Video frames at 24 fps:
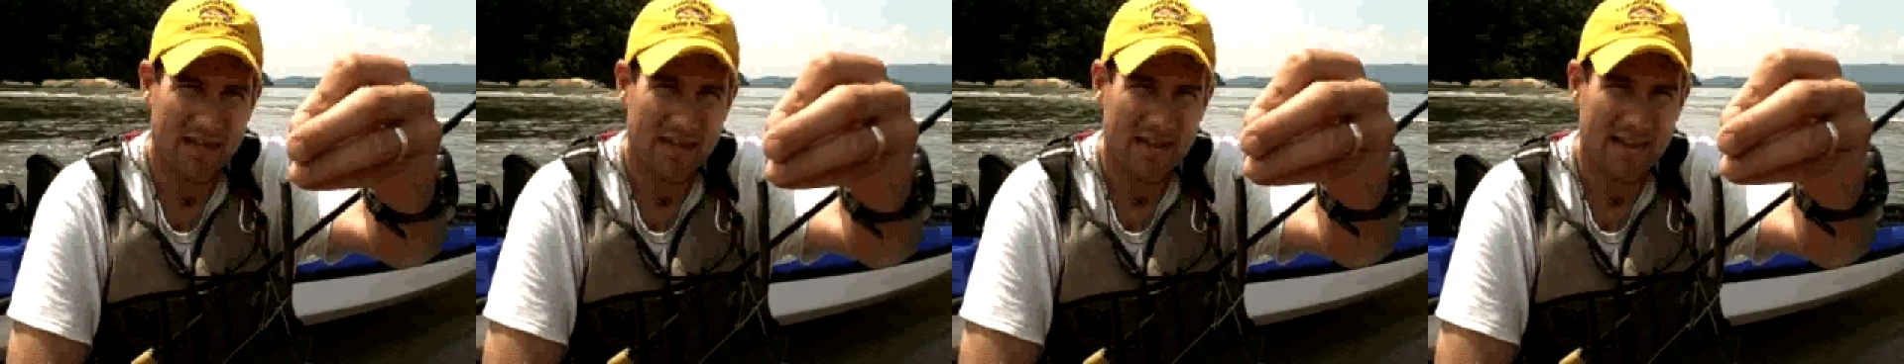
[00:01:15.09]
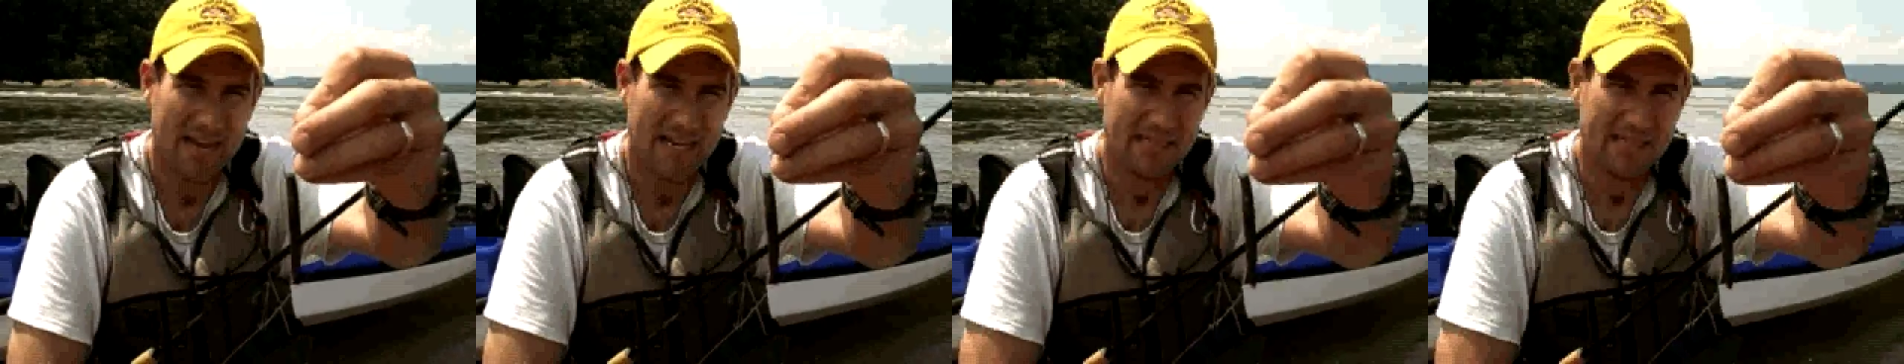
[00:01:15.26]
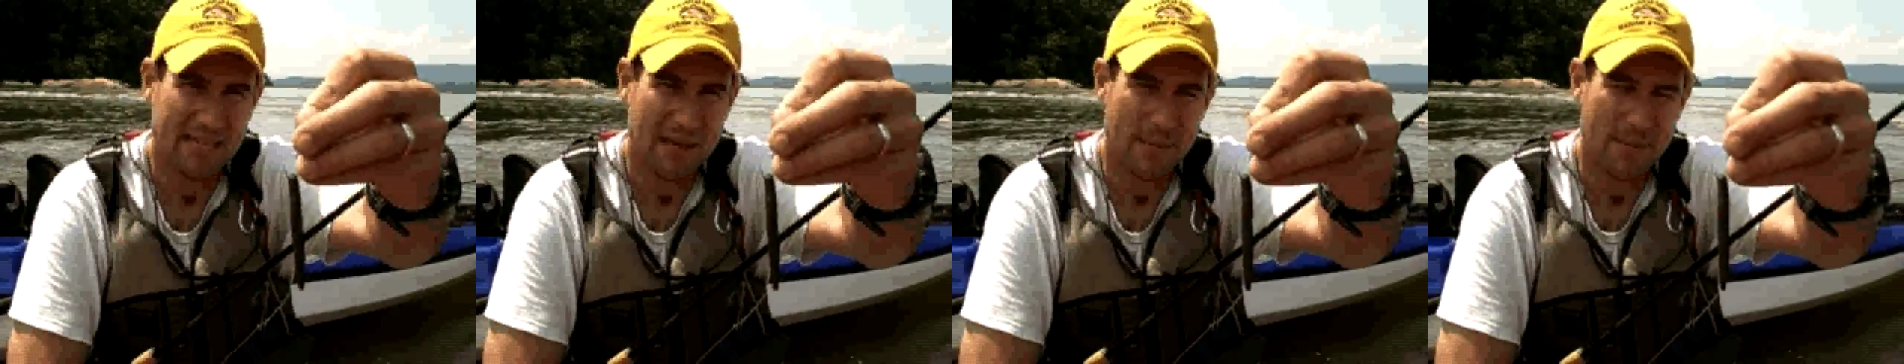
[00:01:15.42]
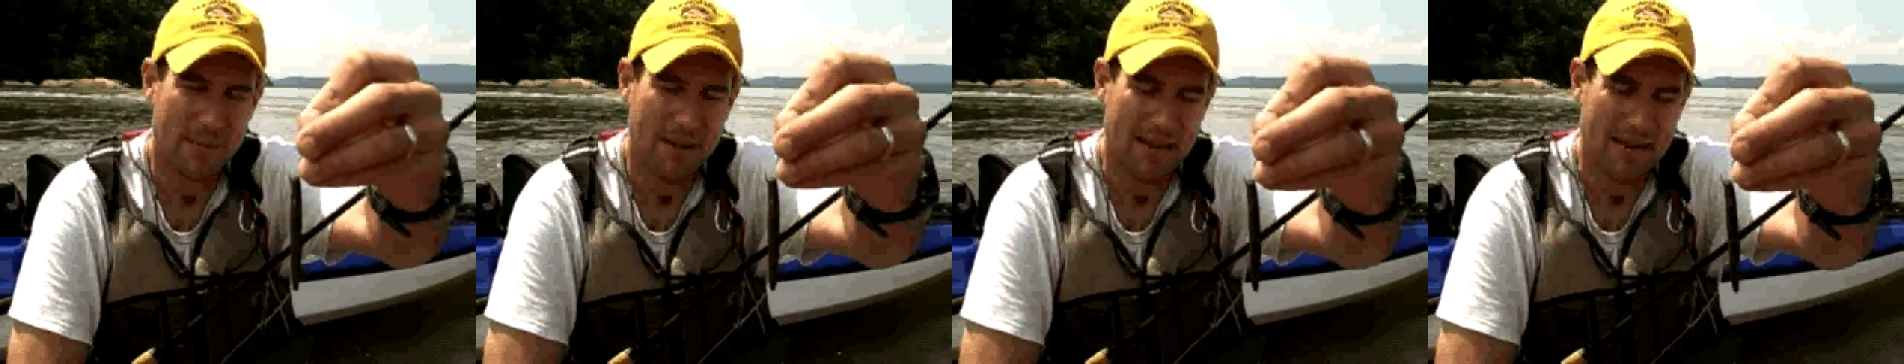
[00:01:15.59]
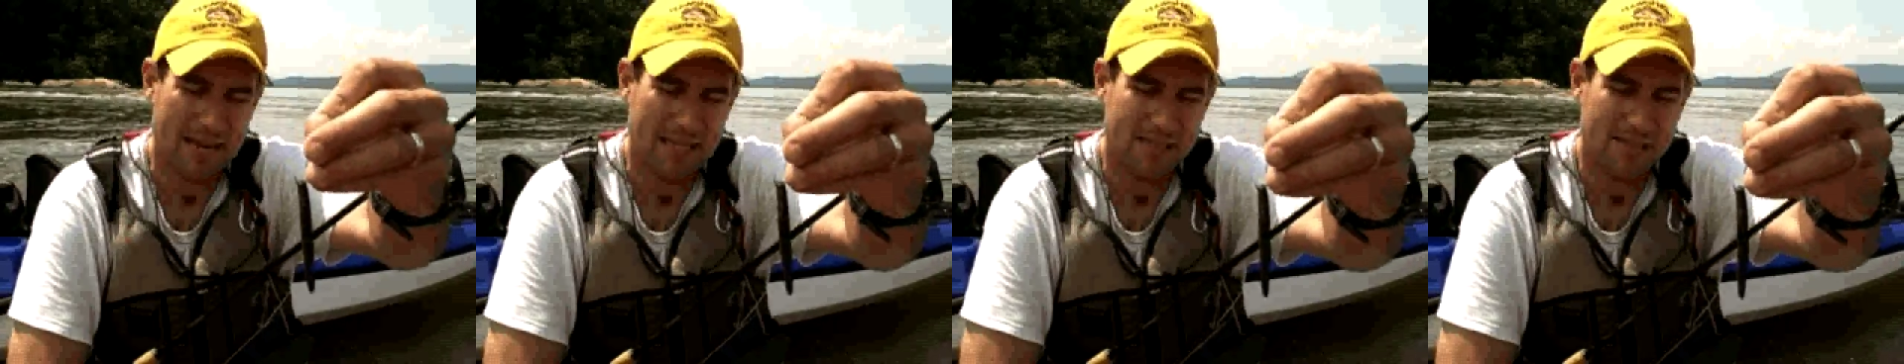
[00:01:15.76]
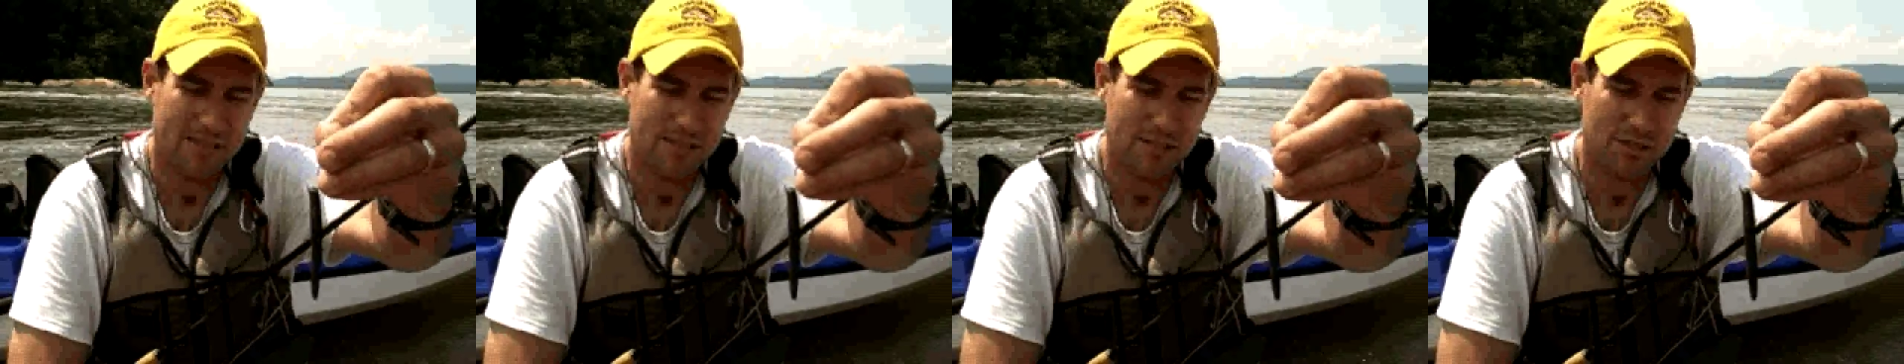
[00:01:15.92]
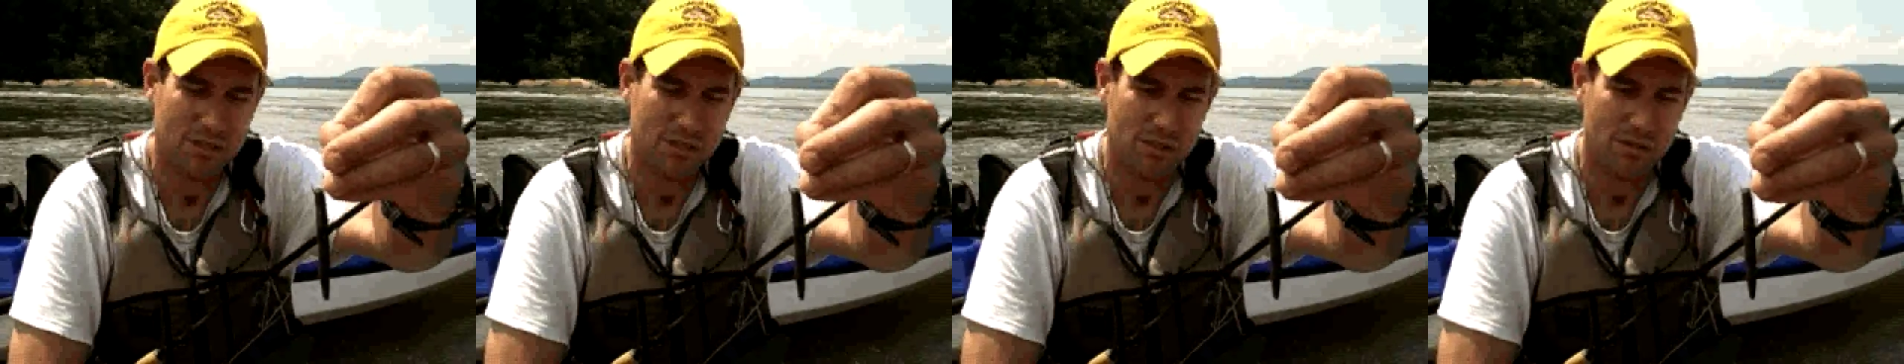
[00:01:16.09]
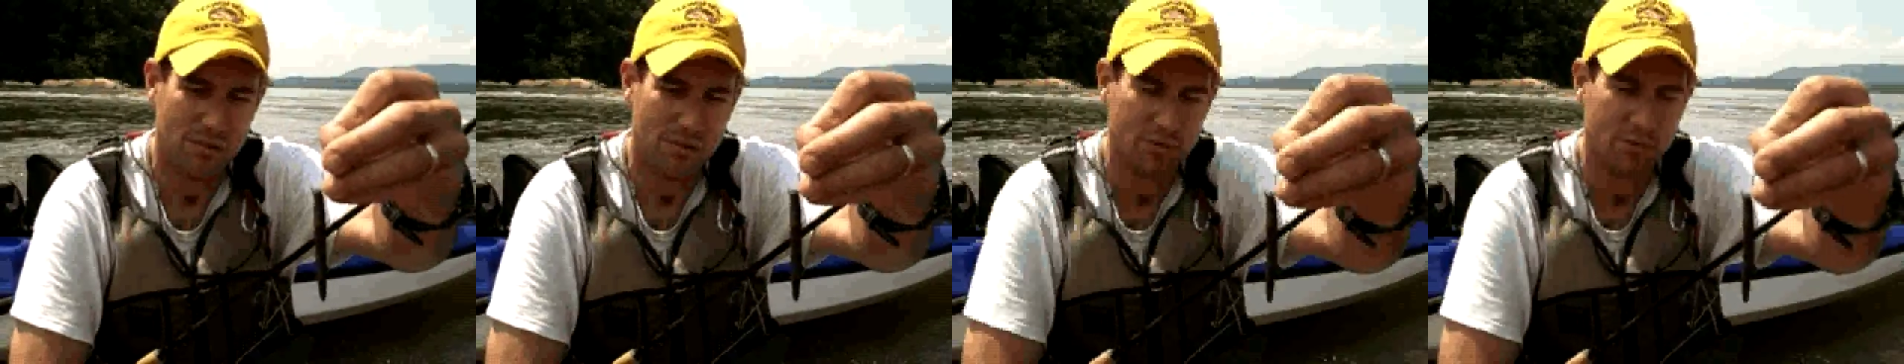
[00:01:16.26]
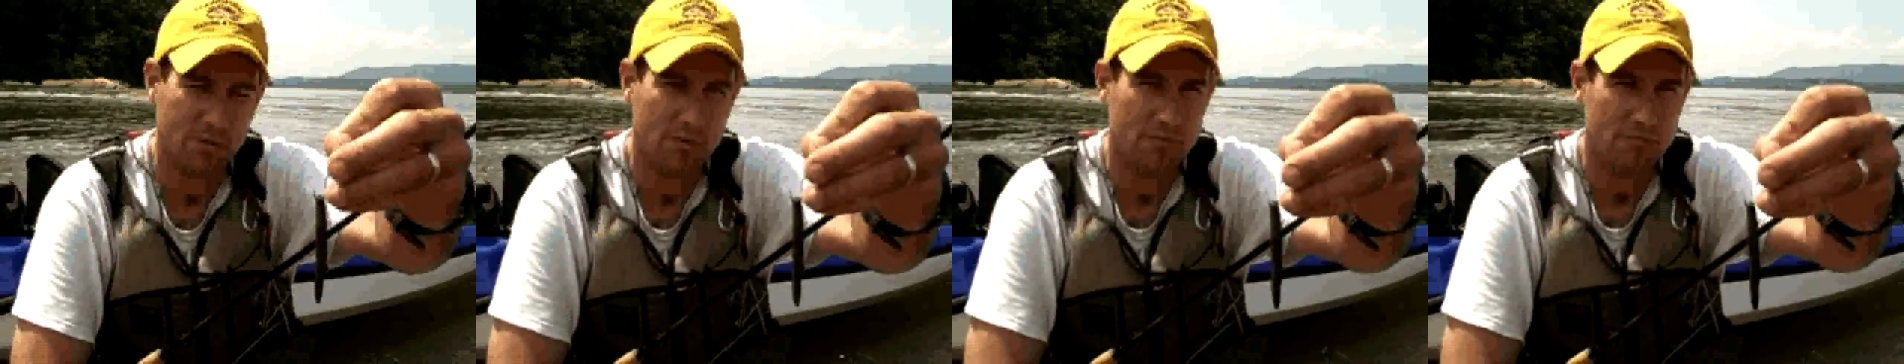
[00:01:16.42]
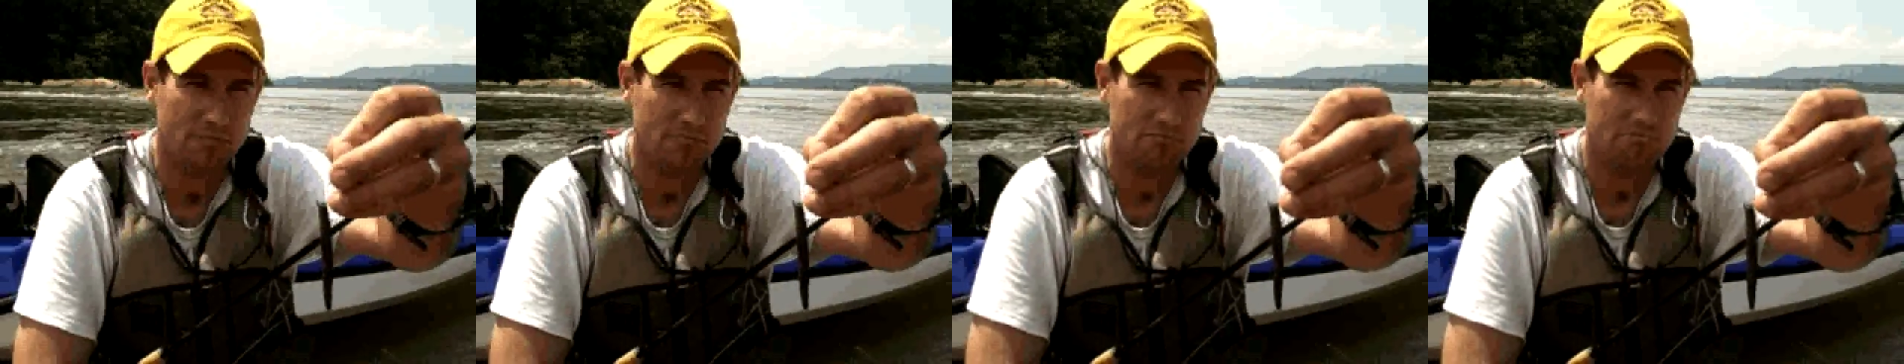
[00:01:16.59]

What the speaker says: as a means to